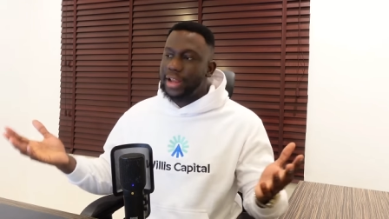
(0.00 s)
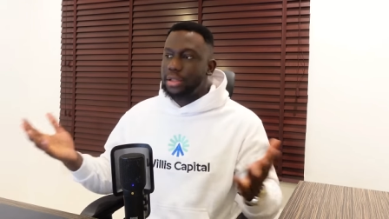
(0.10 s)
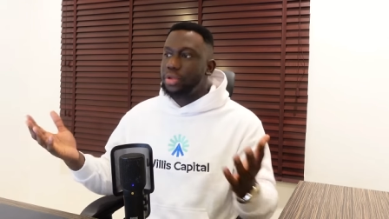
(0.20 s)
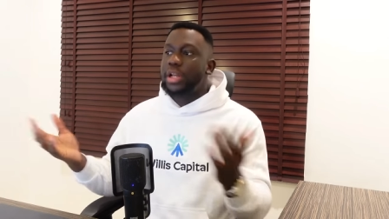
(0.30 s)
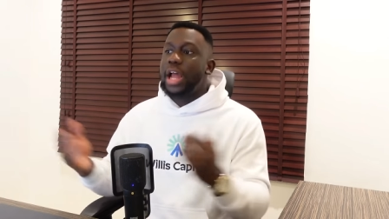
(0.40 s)

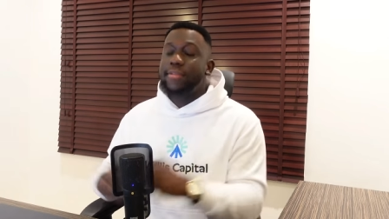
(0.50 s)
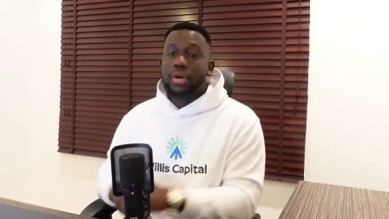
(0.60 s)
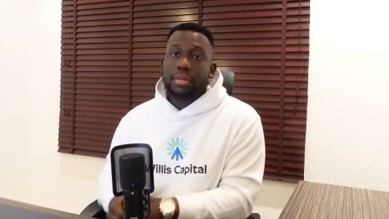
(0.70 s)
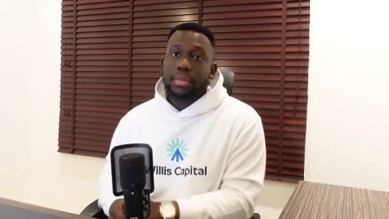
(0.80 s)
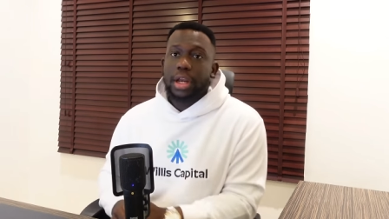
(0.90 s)
Like, you can have
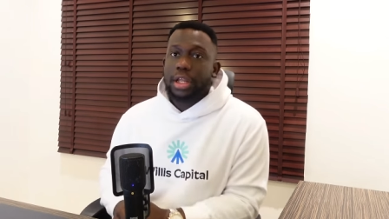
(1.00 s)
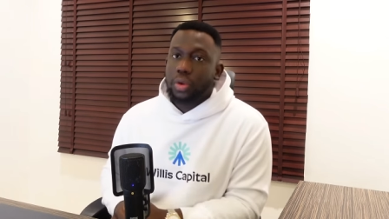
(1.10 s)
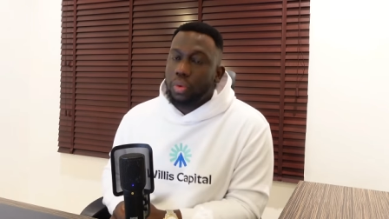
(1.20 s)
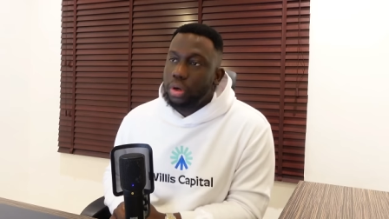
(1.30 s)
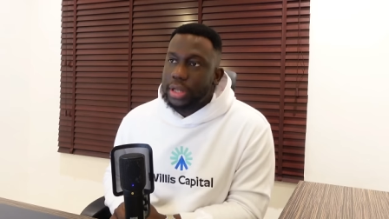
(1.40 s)
all the money in
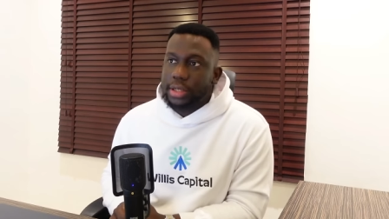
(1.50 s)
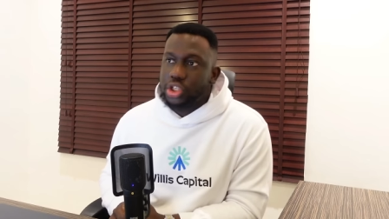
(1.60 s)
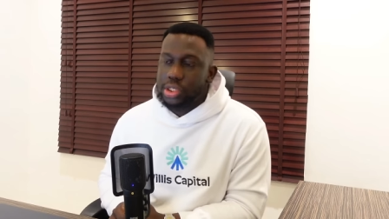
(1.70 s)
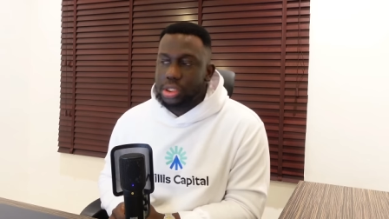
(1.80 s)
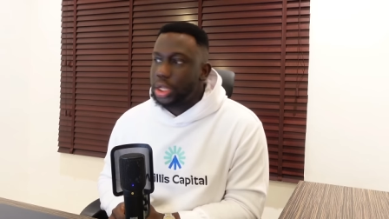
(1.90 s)
the world, and
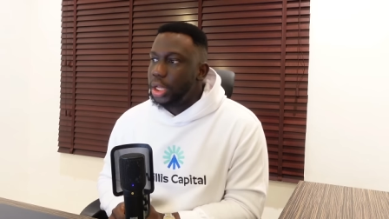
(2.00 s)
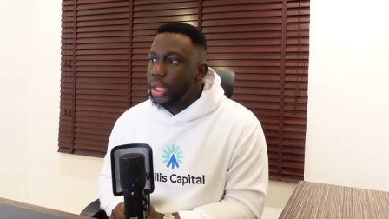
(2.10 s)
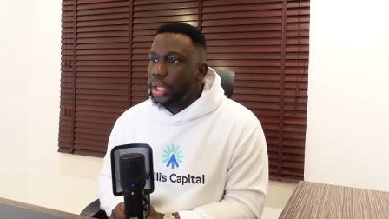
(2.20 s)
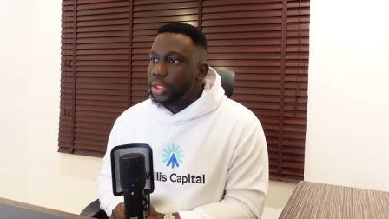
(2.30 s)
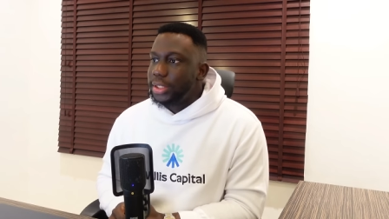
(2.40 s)
just,
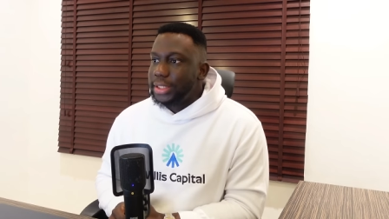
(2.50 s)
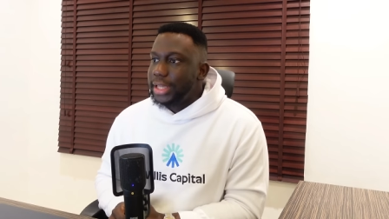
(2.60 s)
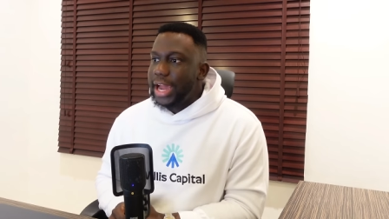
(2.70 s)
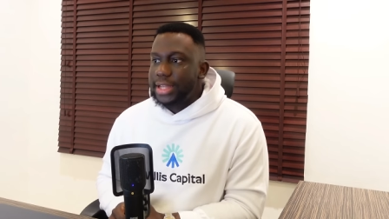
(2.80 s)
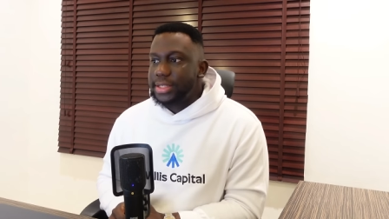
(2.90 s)

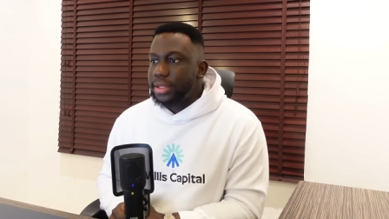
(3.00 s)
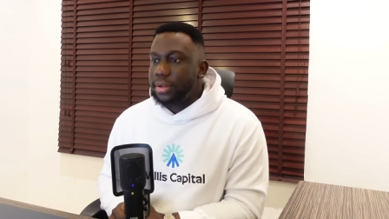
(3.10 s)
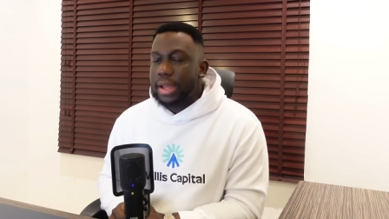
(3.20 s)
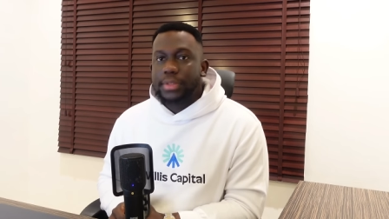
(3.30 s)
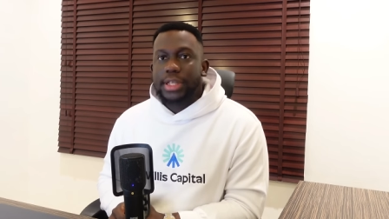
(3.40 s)
guys,
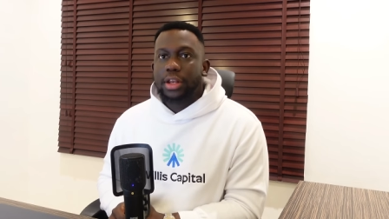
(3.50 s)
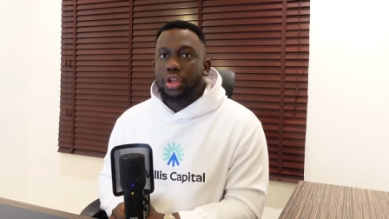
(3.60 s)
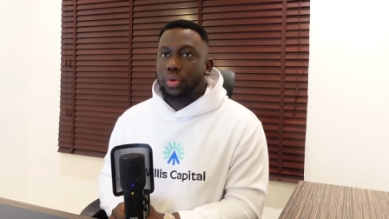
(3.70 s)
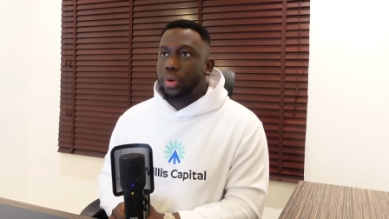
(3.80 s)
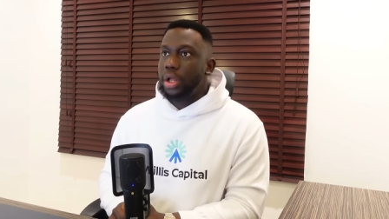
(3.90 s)
I'm
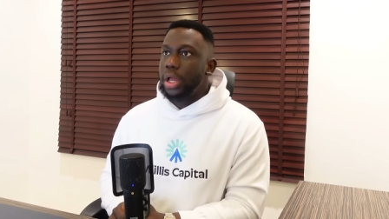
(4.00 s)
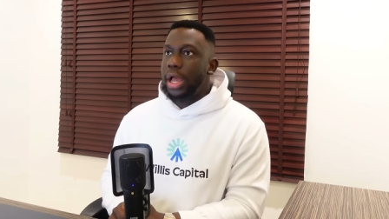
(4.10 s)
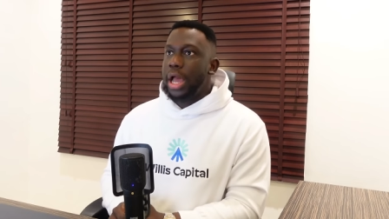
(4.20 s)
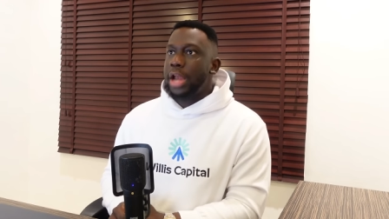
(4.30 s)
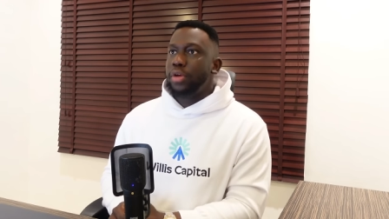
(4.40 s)
telling you,
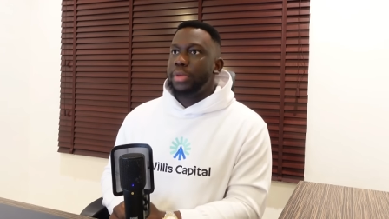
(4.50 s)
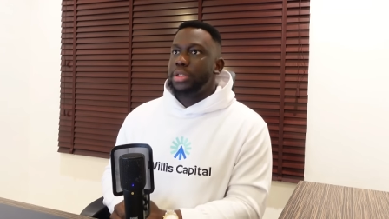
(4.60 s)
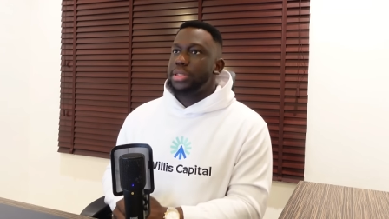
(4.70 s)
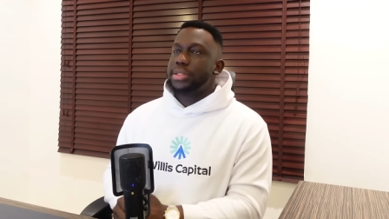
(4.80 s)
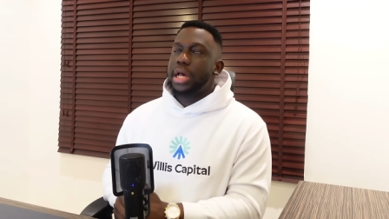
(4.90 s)
I don't
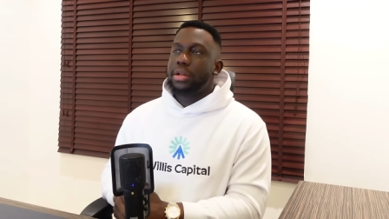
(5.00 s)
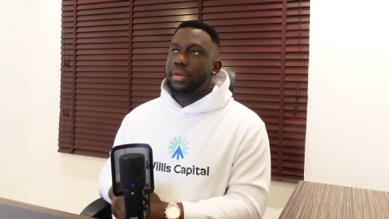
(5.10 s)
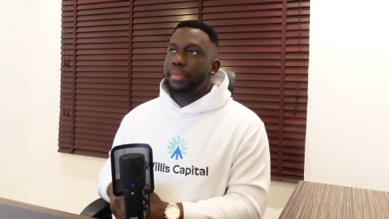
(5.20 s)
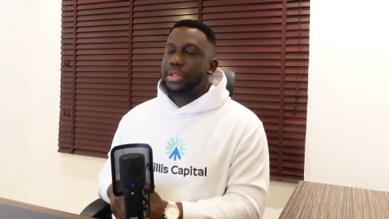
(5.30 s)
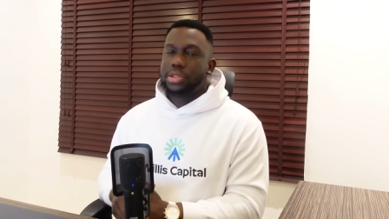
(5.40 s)
mean to
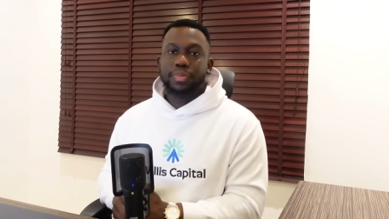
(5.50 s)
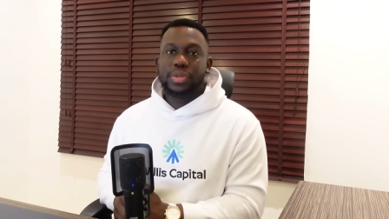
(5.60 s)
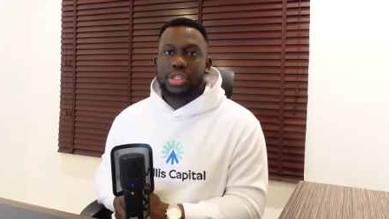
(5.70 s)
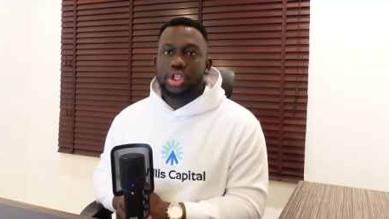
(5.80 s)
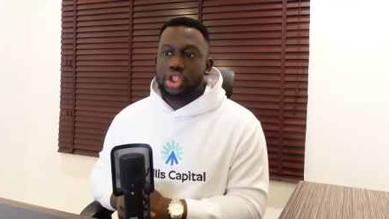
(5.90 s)
sound a bit
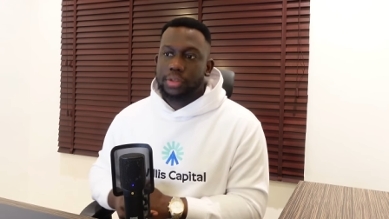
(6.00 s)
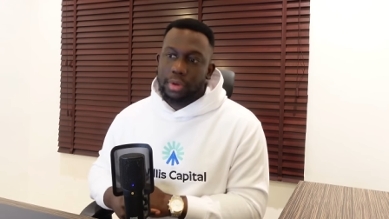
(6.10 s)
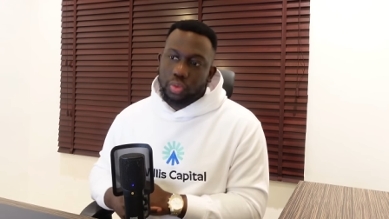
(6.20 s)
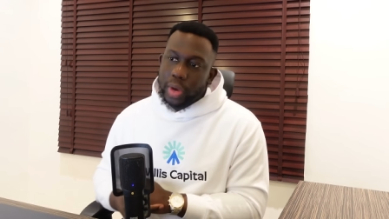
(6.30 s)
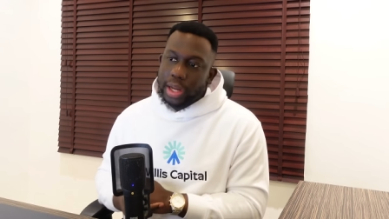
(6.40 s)
superstitious,
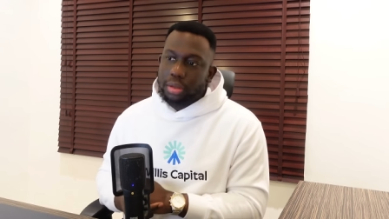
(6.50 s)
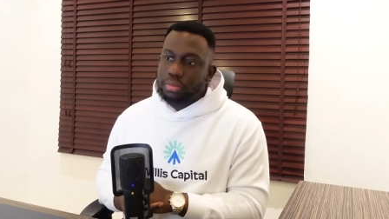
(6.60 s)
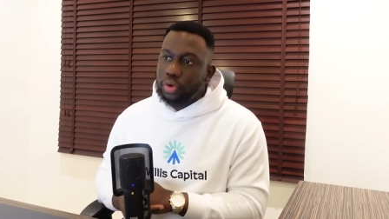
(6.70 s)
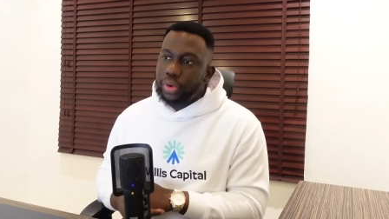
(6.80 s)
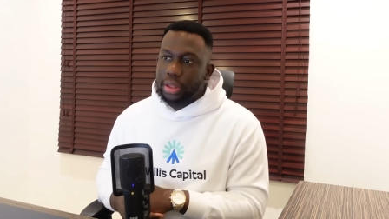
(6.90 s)
but
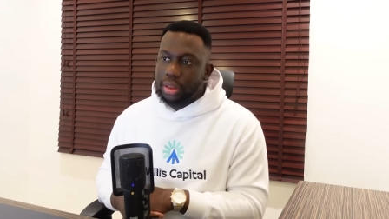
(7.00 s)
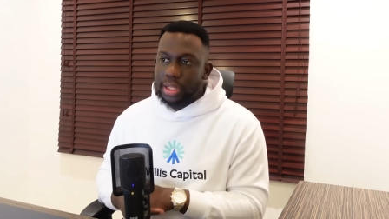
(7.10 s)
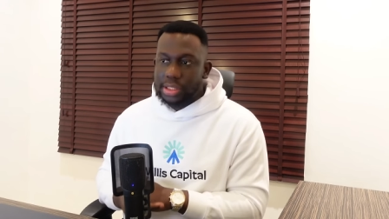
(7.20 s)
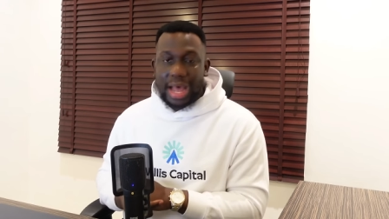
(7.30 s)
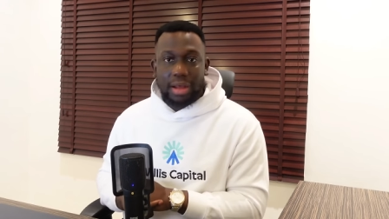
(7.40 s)
when great
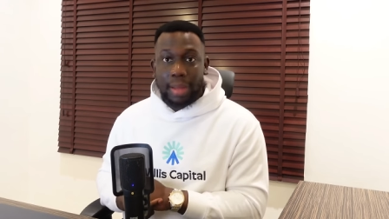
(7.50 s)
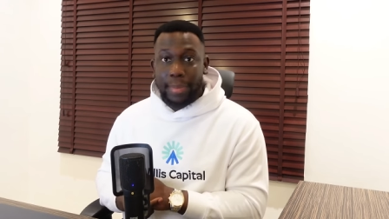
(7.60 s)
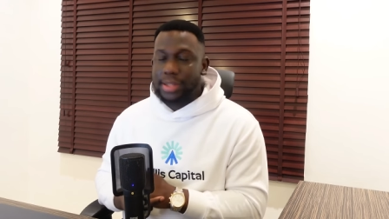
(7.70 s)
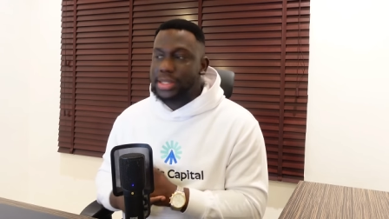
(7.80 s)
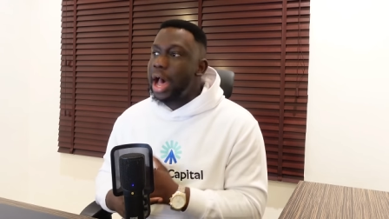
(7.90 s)
things are
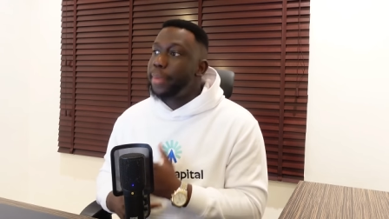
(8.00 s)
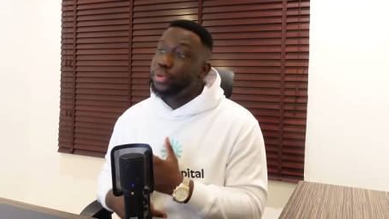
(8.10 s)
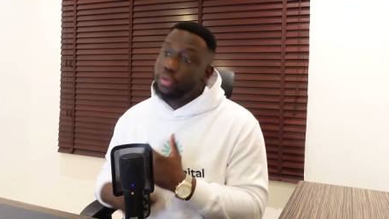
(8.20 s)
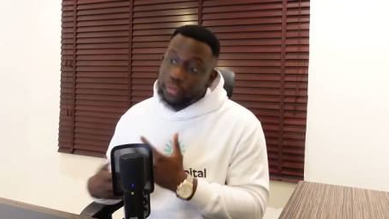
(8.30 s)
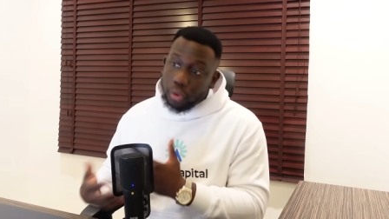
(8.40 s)
about to
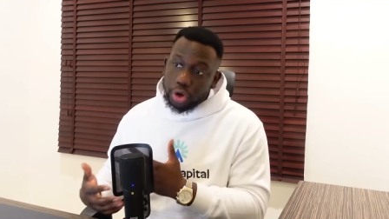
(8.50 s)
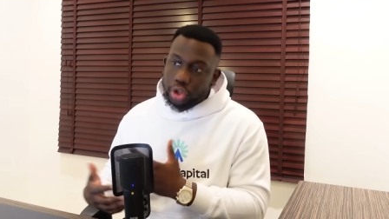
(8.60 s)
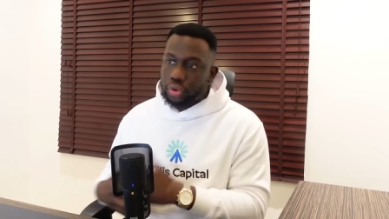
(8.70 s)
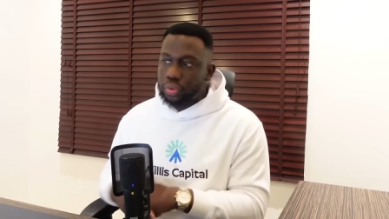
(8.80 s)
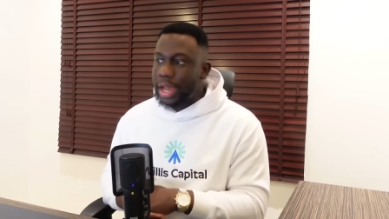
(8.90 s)
happen for
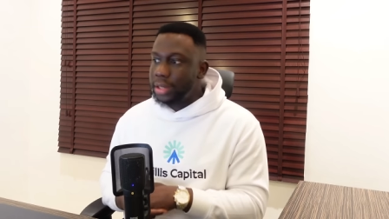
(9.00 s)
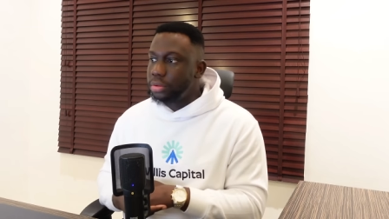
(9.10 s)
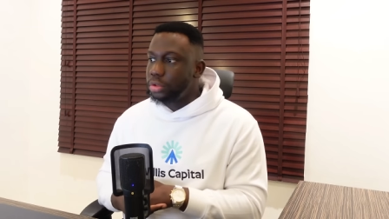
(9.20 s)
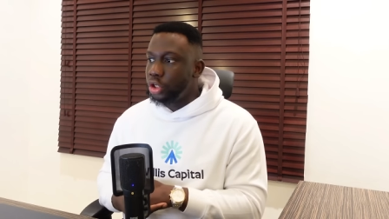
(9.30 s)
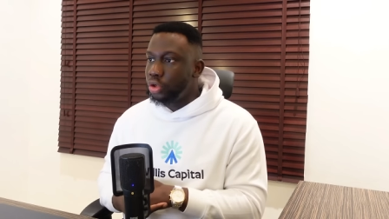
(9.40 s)
you,
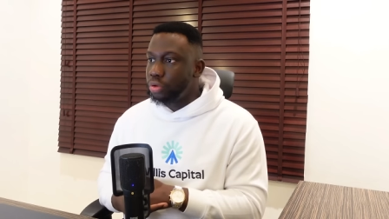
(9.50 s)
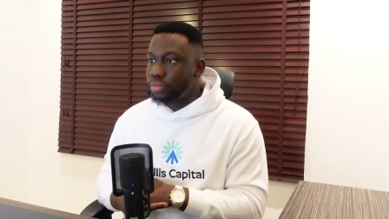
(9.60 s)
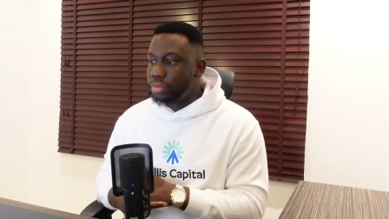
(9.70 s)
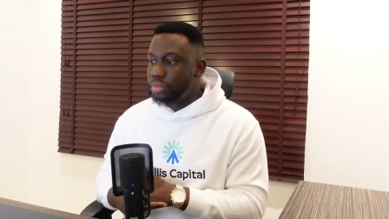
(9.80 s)
and you know,